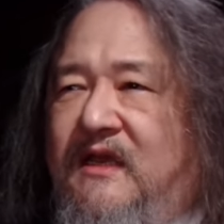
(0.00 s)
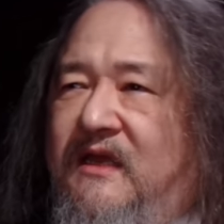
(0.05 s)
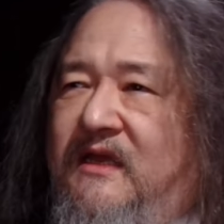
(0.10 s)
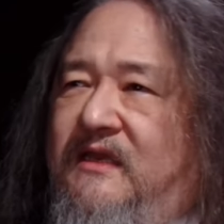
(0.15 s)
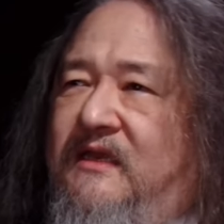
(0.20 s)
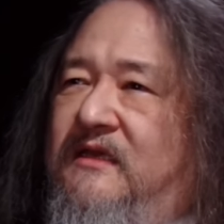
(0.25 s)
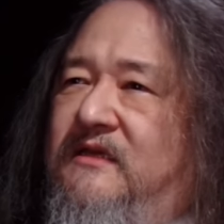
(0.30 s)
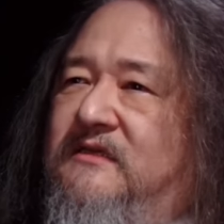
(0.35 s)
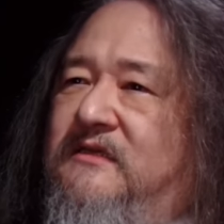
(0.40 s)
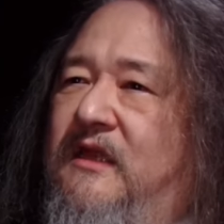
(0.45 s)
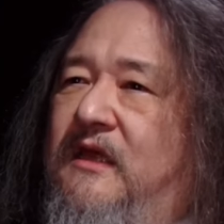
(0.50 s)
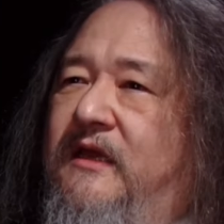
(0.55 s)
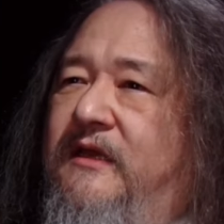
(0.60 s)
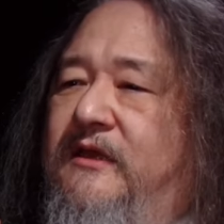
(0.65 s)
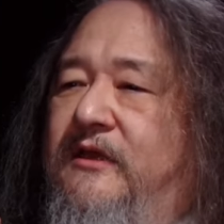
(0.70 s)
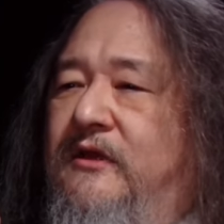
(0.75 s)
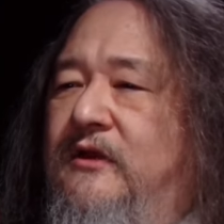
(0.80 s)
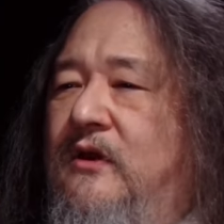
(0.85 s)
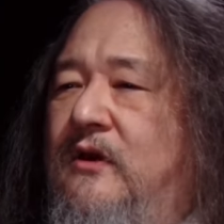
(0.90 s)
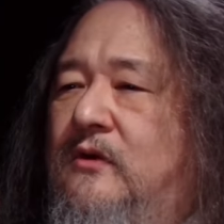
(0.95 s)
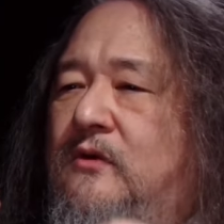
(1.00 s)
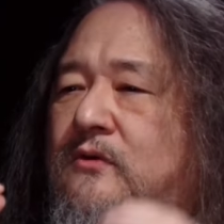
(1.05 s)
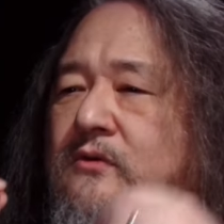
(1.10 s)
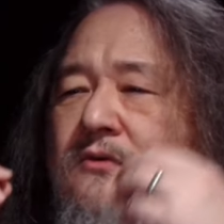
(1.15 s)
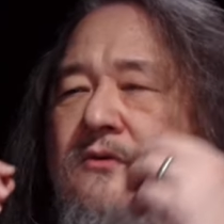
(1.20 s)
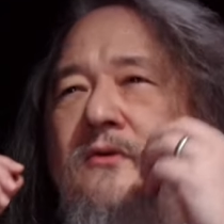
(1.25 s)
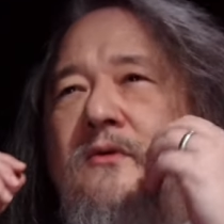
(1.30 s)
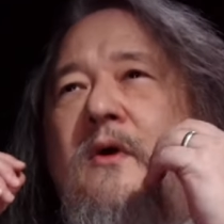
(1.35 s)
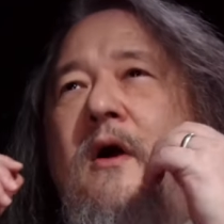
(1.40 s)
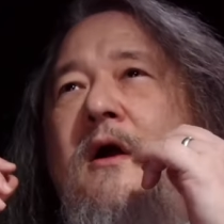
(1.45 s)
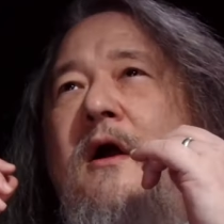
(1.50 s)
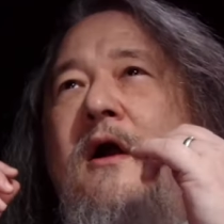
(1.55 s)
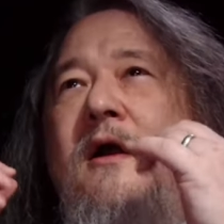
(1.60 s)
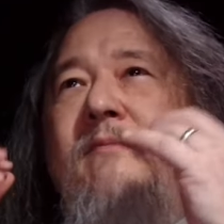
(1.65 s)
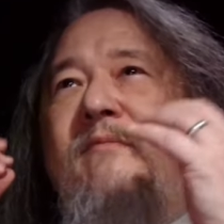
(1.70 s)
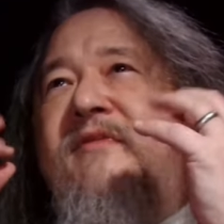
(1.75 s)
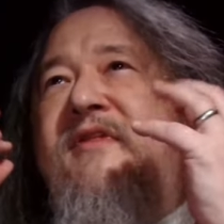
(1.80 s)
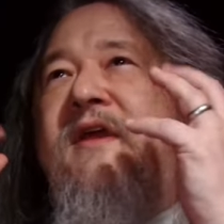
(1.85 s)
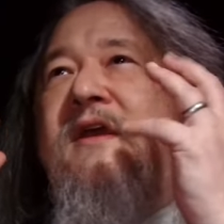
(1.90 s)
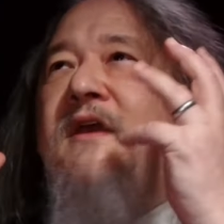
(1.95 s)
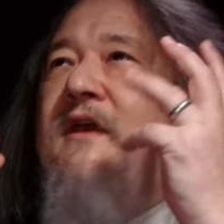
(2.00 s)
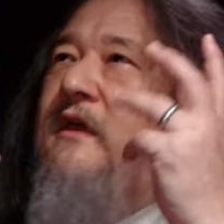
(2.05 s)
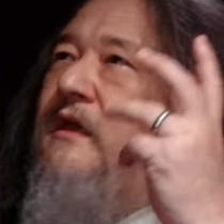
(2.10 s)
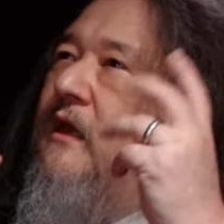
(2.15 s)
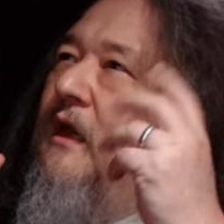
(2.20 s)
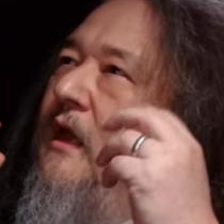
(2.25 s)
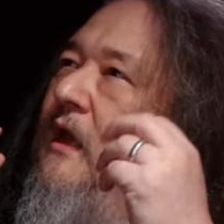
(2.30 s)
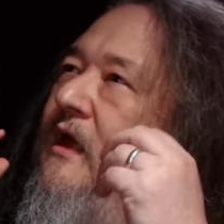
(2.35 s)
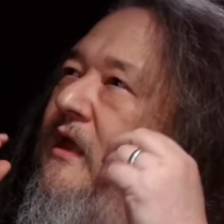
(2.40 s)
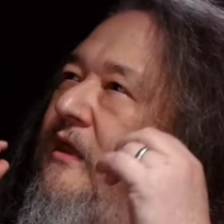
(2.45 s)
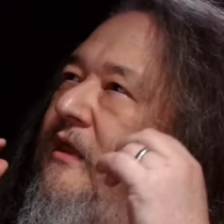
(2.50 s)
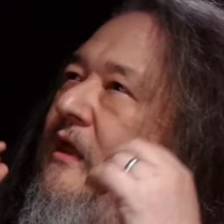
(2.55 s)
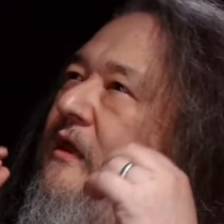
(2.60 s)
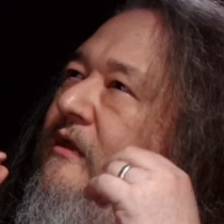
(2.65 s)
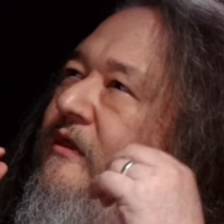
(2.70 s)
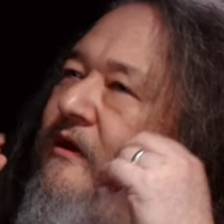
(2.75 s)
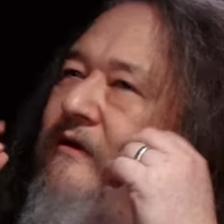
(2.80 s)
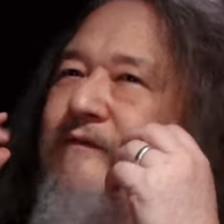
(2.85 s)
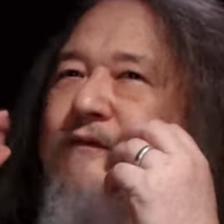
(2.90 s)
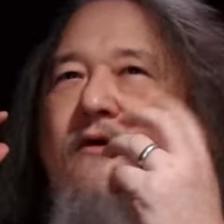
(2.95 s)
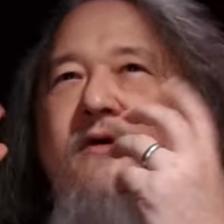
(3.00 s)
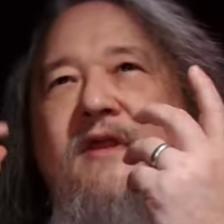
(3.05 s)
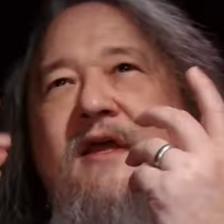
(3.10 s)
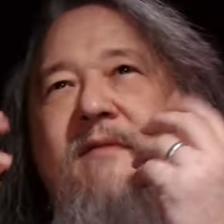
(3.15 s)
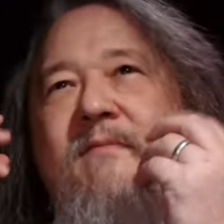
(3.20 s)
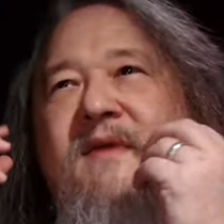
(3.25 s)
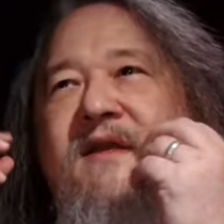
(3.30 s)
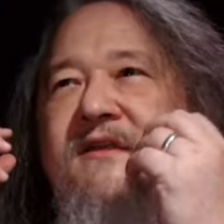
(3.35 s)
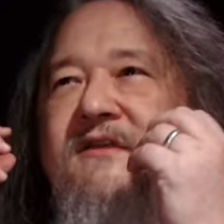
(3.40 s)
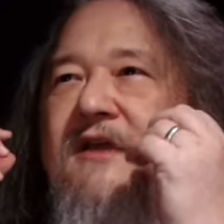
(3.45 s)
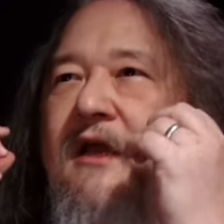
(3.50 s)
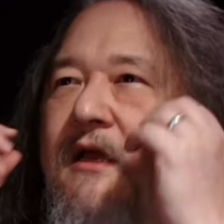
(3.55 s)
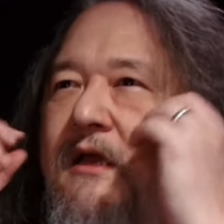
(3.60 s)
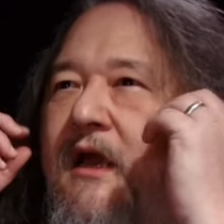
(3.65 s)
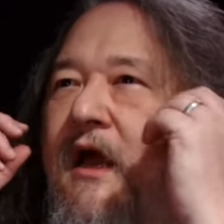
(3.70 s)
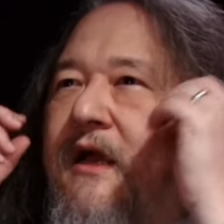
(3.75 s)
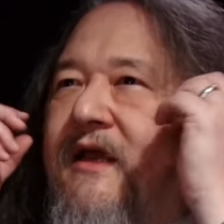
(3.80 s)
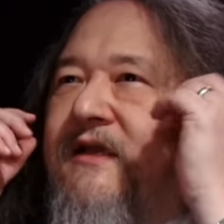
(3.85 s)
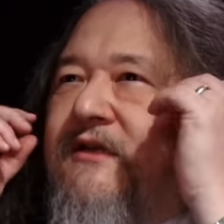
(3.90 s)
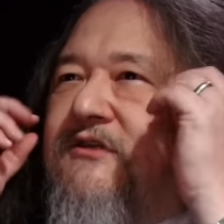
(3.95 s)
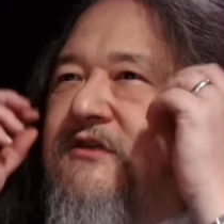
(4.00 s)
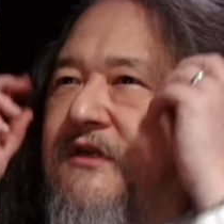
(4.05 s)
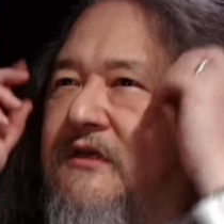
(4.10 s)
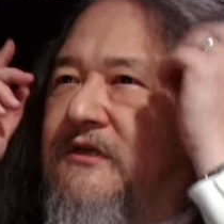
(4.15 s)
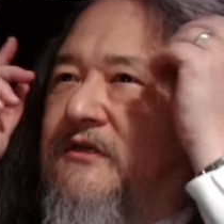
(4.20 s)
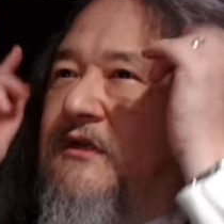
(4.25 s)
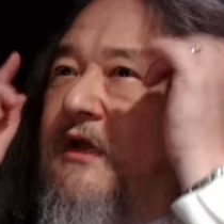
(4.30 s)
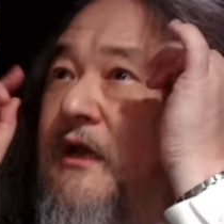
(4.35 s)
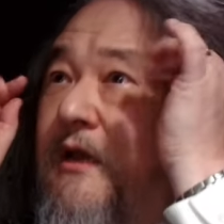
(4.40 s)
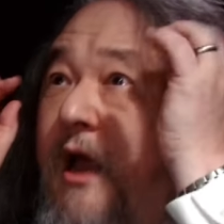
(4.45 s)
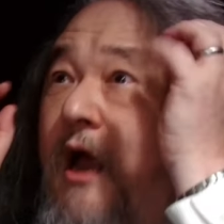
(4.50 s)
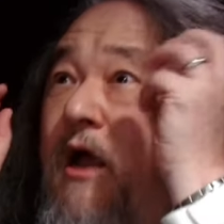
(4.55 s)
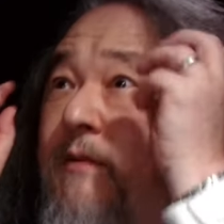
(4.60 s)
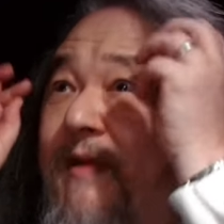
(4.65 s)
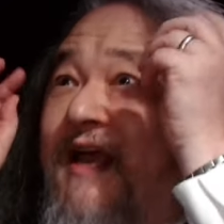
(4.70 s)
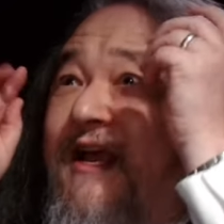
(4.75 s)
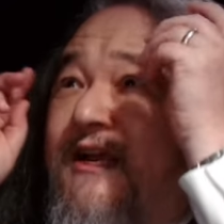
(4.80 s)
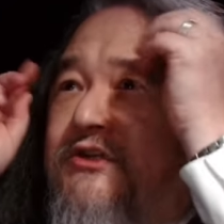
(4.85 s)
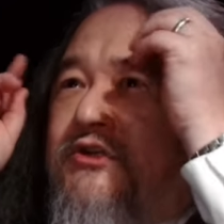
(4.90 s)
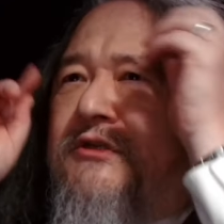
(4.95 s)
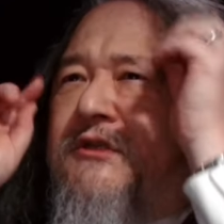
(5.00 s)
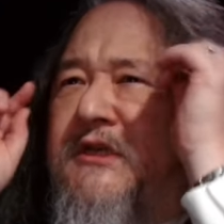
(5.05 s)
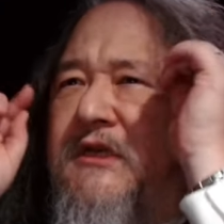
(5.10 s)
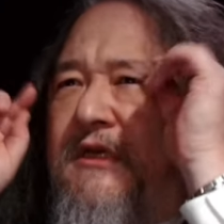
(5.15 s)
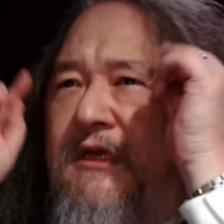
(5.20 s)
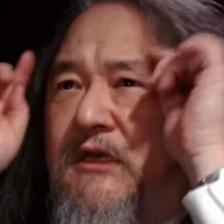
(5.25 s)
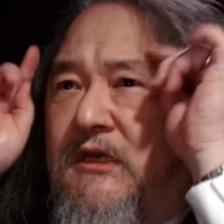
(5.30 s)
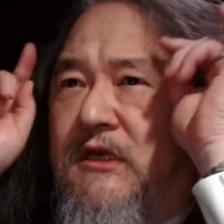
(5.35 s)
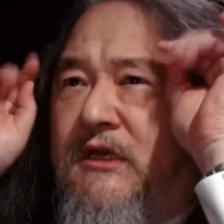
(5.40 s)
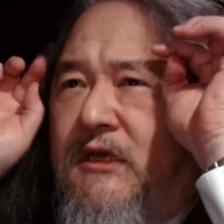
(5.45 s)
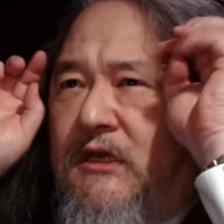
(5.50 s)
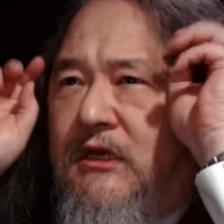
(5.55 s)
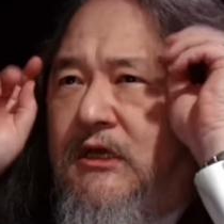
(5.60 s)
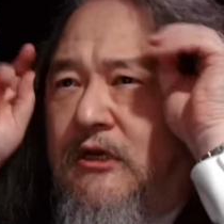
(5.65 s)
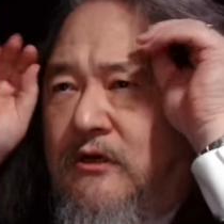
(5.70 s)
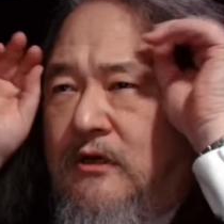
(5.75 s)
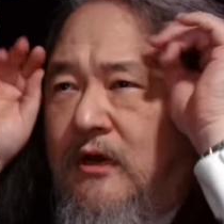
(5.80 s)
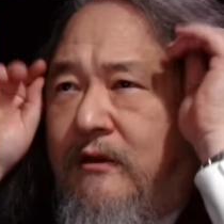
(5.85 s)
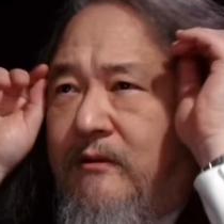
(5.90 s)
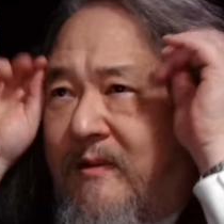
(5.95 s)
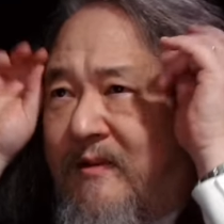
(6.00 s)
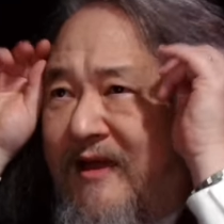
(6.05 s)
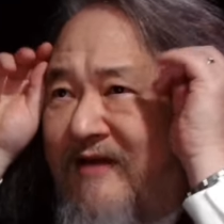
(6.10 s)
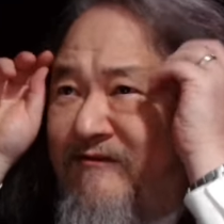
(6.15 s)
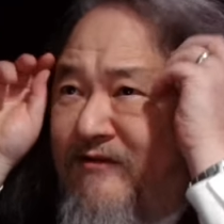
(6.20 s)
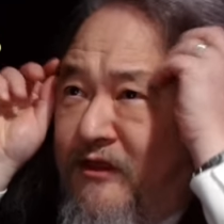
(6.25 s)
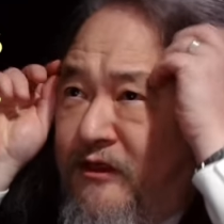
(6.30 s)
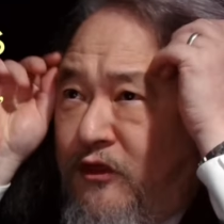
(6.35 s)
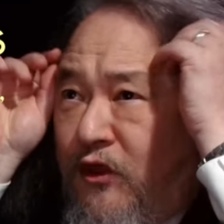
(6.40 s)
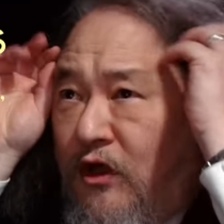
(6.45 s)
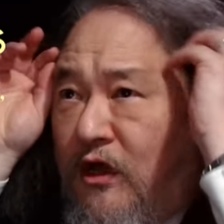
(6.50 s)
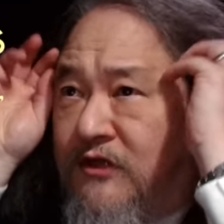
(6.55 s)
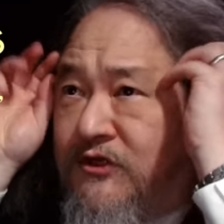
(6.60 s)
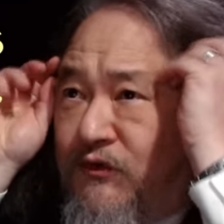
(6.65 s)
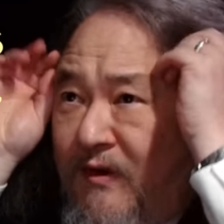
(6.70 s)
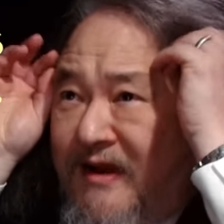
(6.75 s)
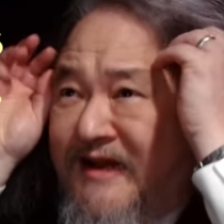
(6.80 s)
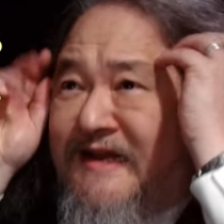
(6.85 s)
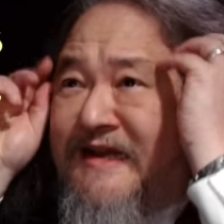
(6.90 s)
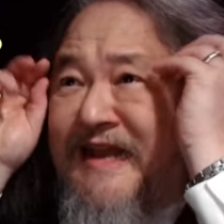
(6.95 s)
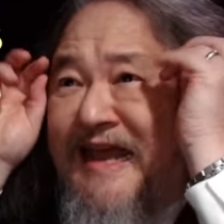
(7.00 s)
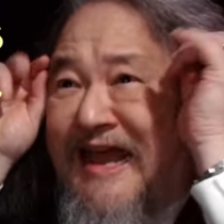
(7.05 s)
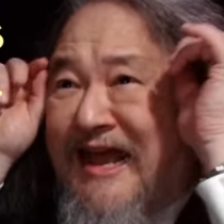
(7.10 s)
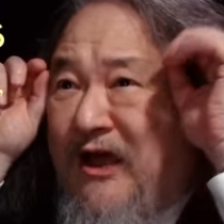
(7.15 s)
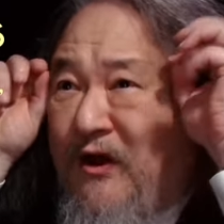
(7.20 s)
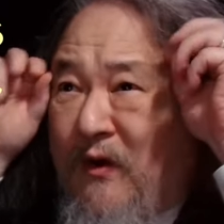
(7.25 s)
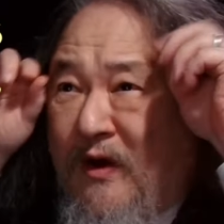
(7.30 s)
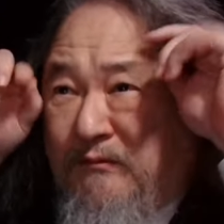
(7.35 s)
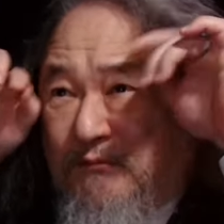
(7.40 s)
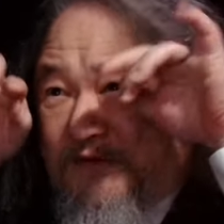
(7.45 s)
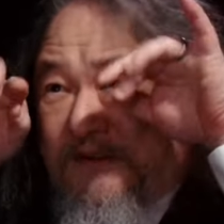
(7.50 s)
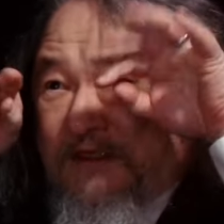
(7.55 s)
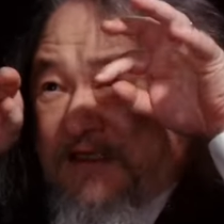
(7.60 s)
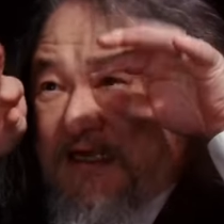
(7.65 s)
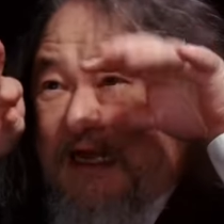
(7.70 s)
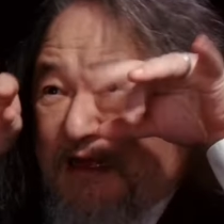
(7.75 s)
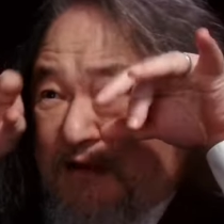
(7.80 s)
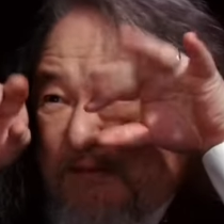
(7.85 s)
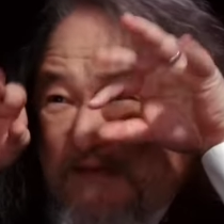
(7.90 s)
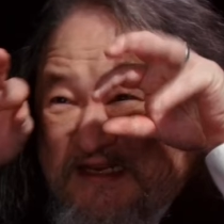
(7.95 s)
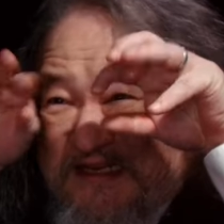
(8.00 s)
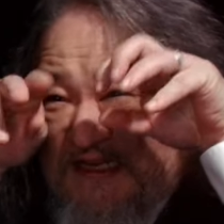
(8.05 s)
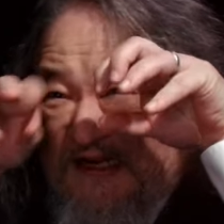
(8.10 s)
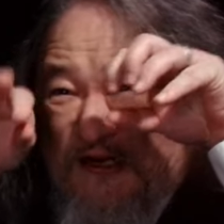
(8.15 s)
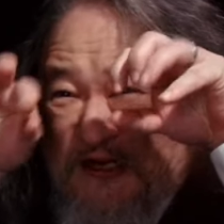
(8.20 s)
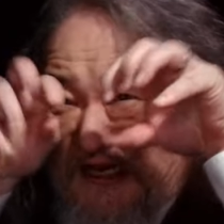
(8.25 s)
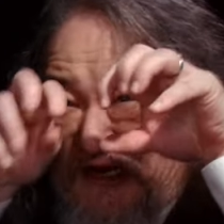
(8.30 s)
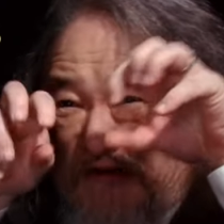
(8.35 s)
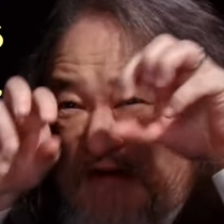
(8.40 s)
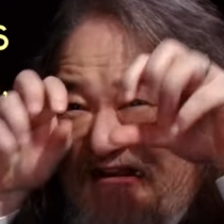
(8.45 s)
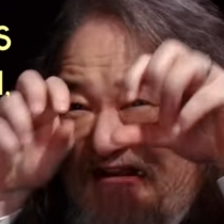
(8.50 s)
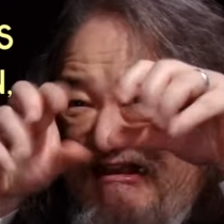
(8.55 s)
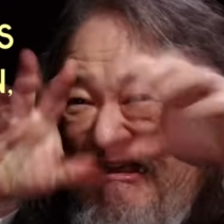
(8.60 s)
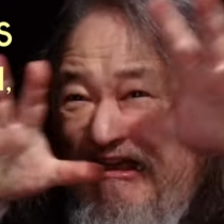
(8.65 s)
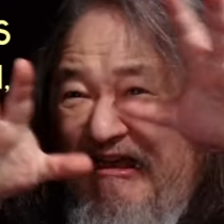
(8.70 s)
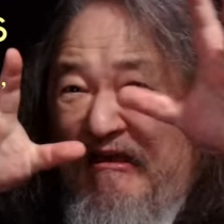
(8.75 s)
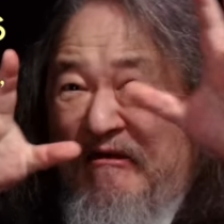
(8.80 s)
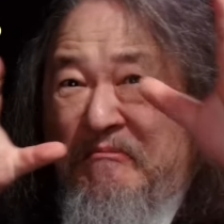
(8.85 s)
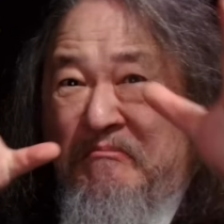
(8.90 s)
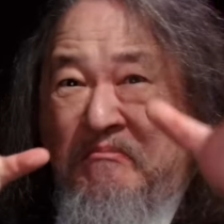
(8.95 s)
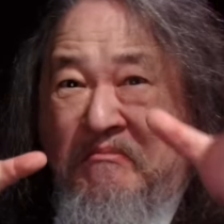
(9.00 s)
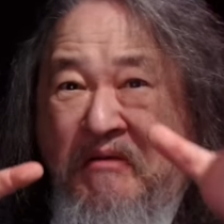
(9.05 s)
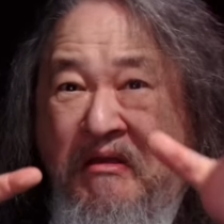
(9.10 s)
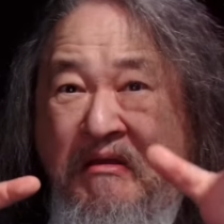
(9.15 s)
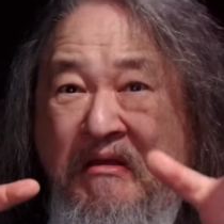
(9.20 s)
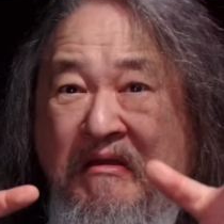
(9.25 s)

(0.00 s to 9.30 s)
and he's like, you know, who I'm thinking. Uh, therefore, that means I, I exist. I, am actually in here. I'm having thoughts right now. I'm, I'm you know, here I am.